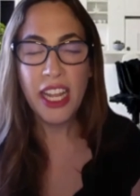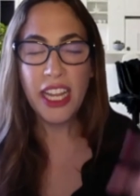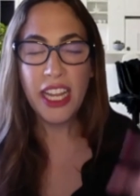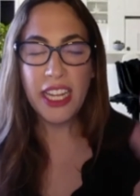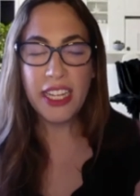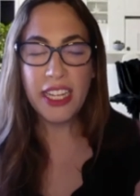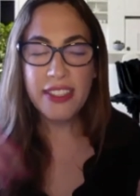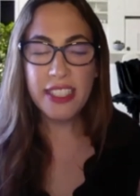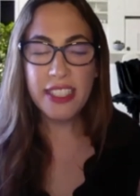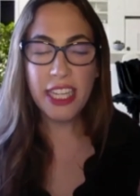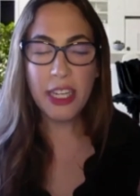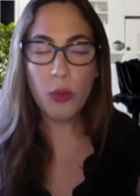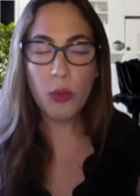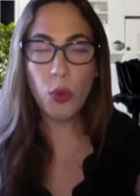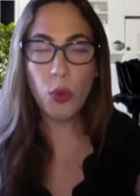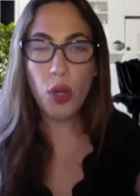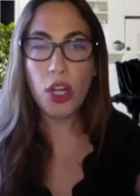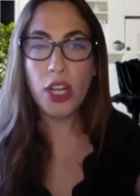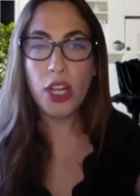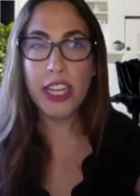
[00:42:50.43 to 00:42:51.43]
it's like
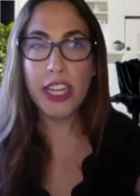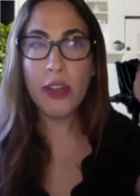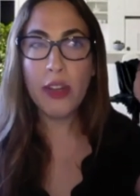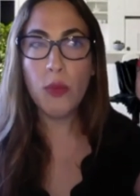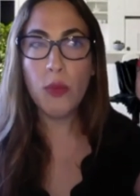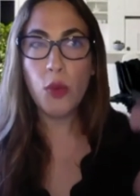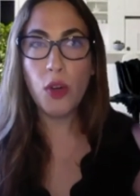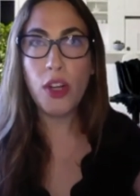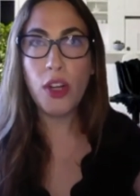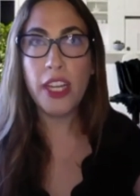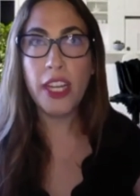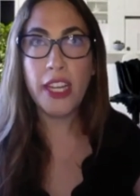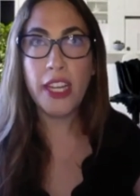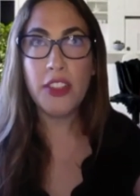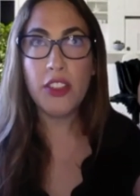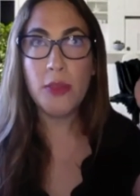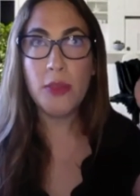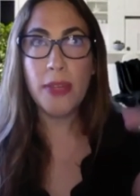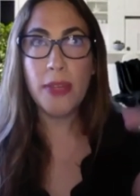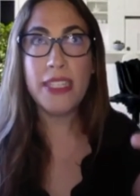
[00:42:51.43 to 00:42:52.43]
warning, warning,
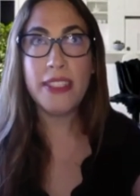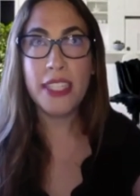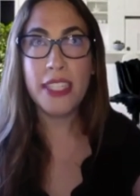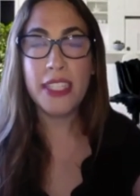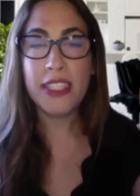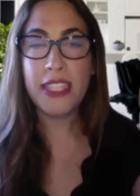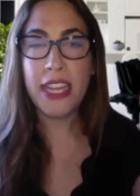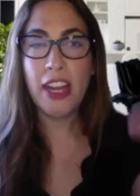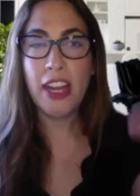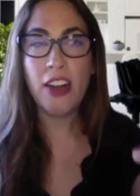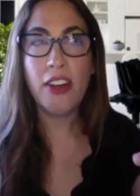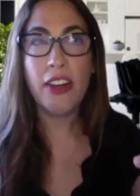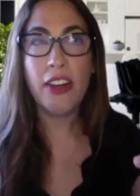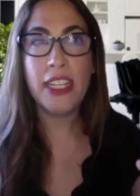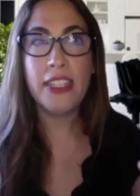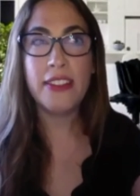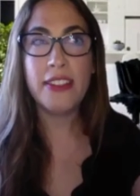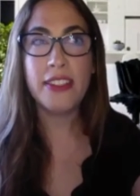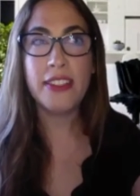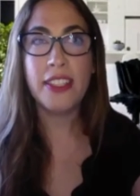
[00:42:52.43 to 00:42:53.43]
domestic
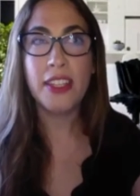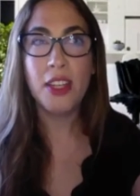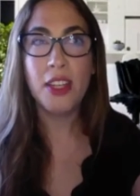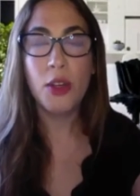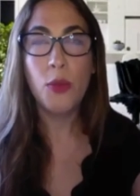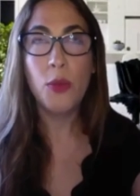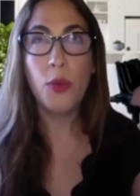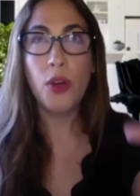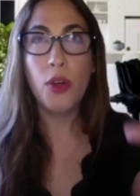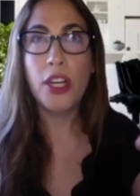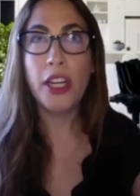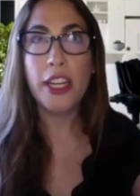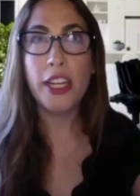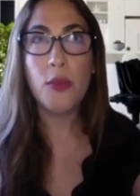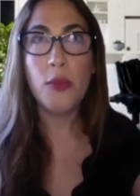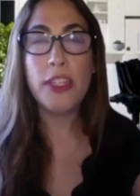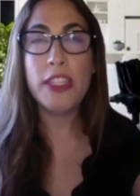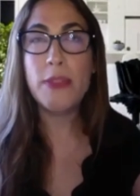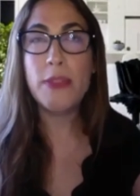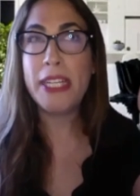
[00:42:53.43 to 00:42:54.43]
terrorist warning,
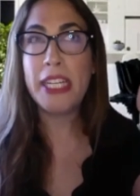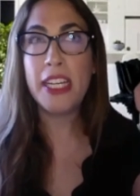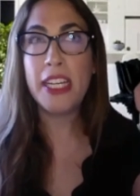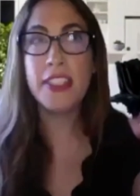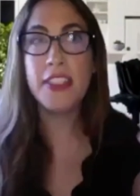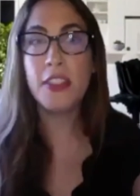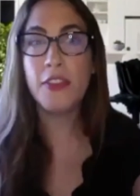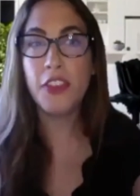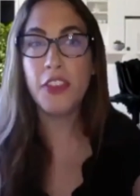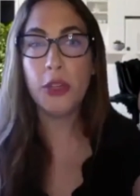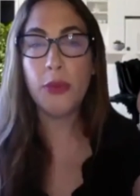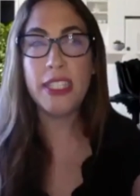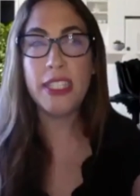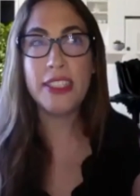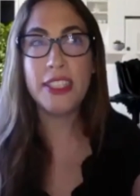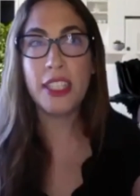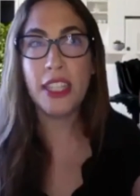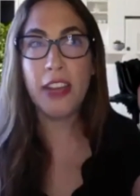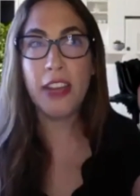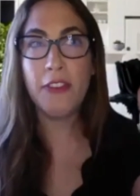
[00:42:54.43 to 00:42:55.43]
it's because of you, we
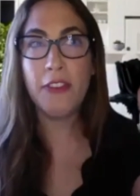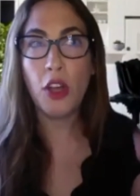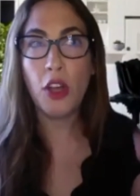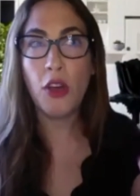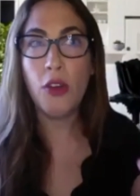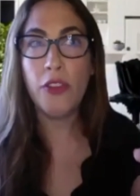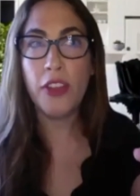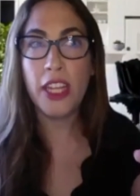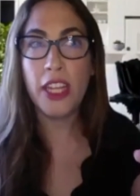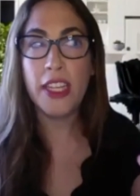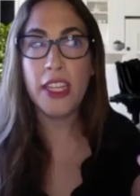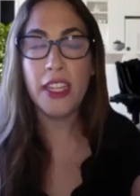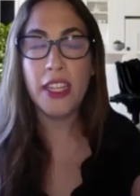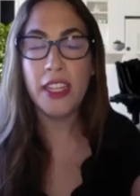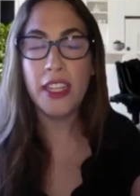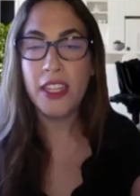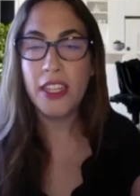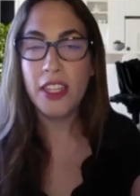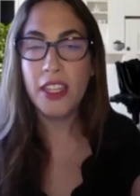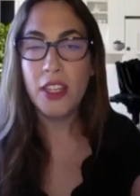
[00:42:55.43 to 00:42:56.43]
still have COVID,
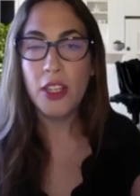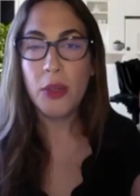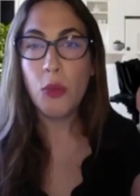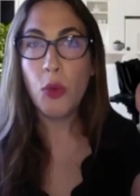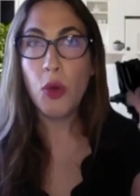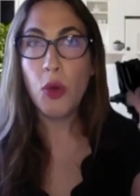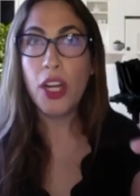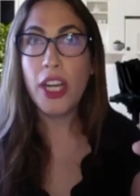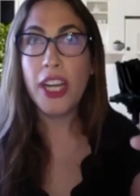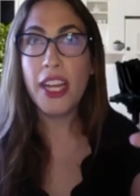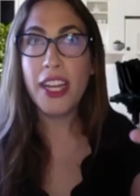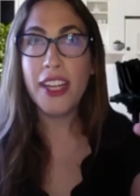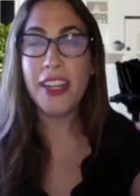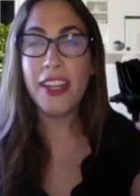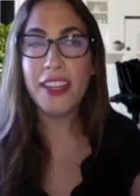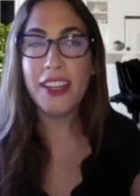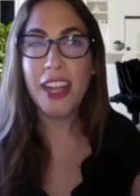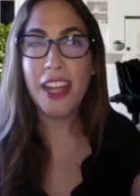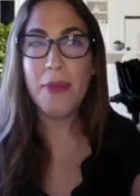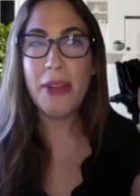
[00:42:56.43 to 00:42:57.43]

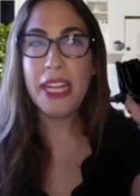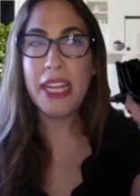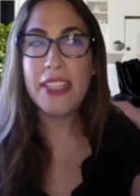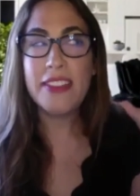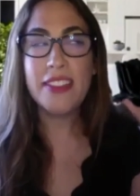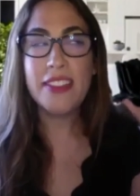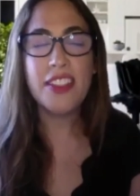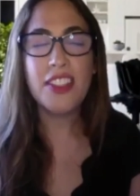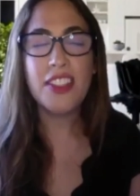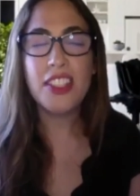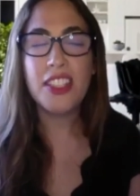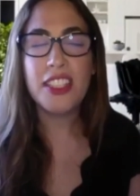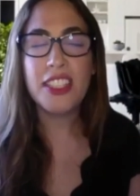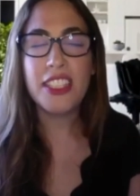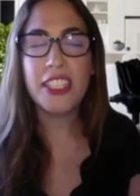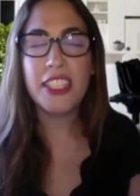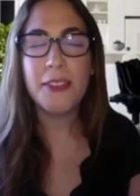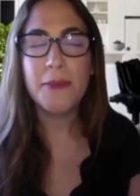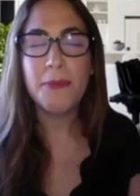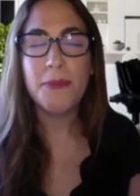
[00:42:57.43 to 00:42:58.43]
warning. I mean, it's
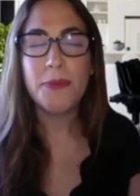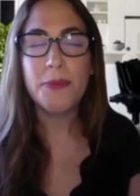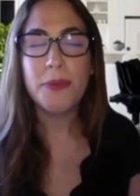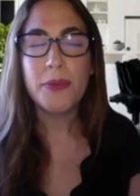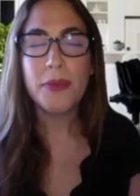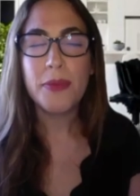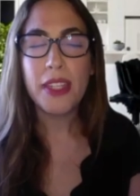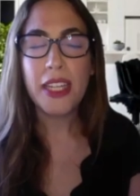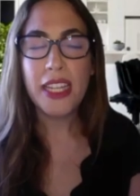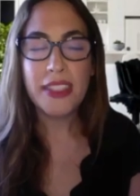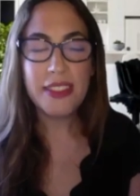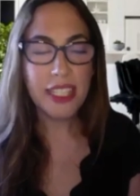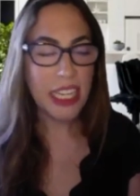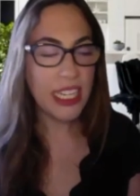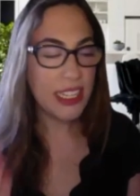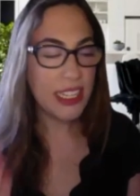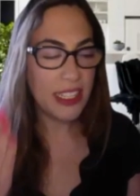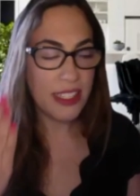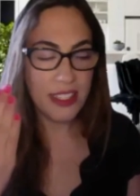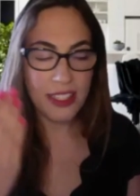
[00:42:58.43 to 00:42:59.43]
just, it's
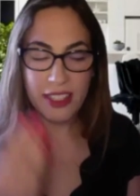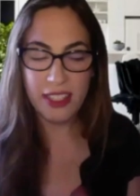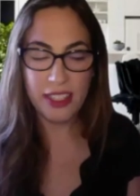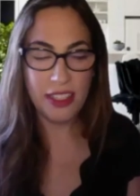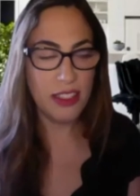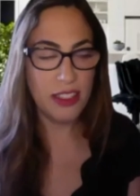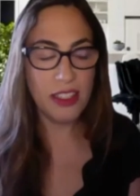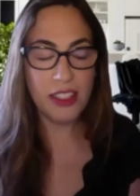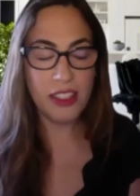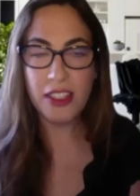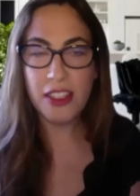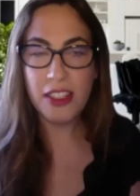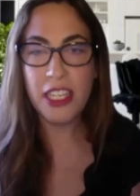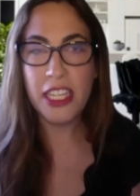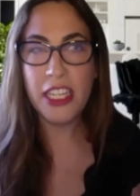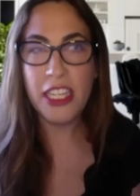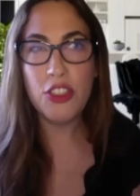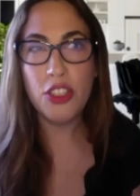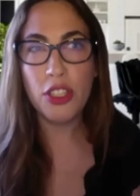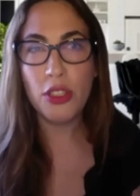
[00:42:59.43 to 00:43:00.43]
like this
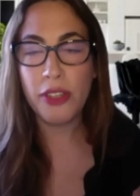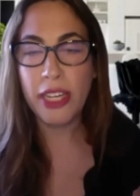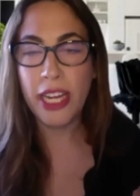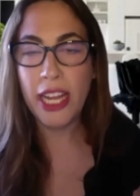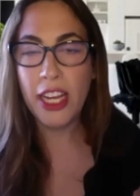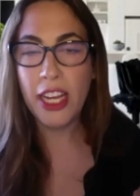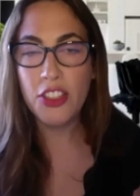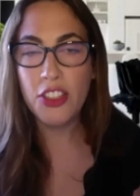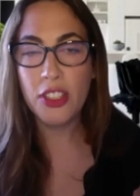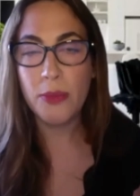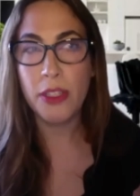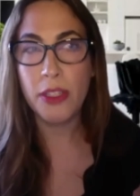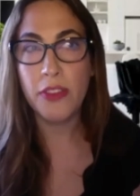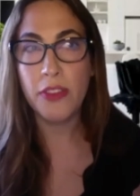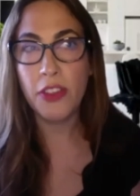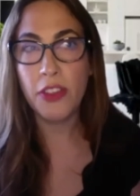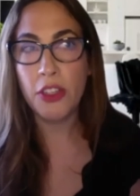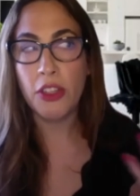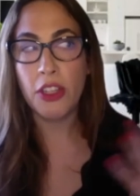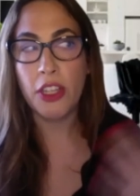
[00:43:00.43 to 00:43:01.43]
knee jerk reaction. But
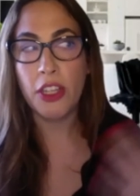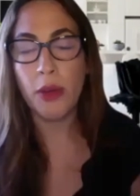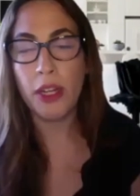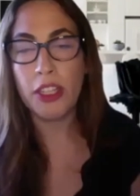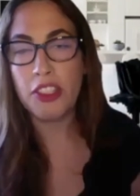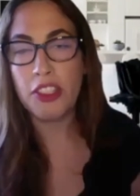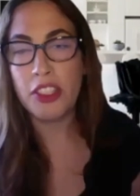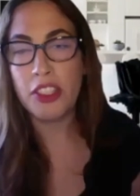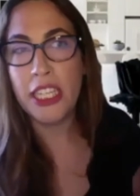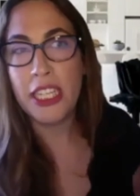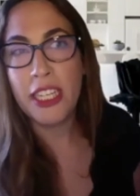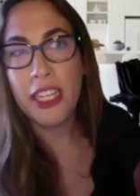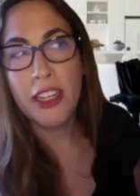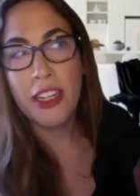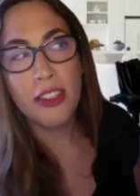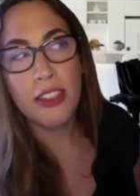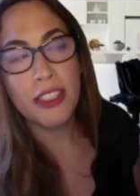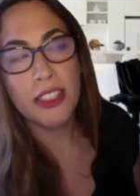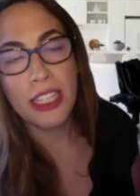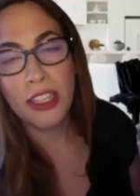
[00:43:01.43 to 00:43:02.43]
if, you know, you watch CNN
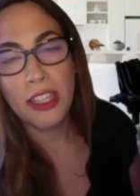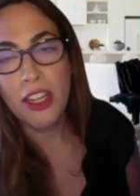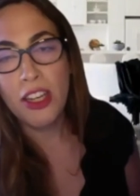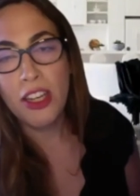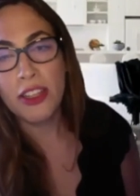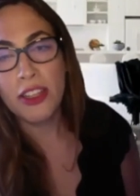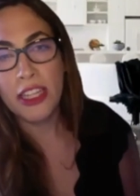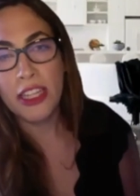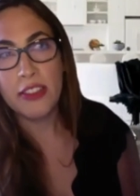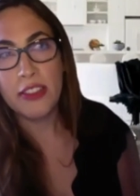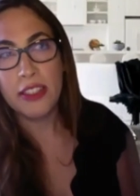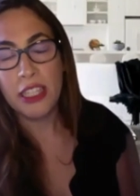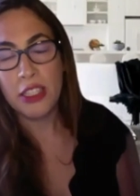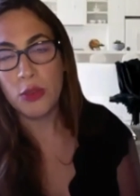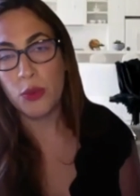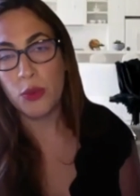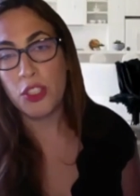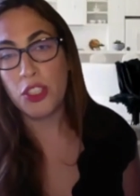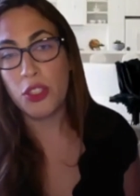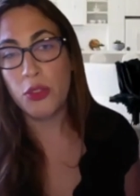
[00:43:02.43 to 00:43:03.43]
all day long, that's,
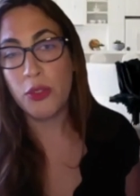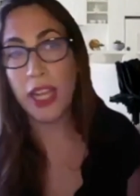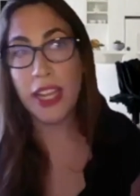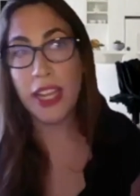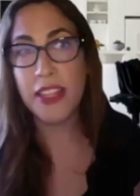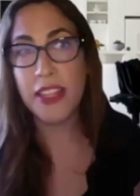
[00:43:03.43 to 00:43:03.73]
that's what you get.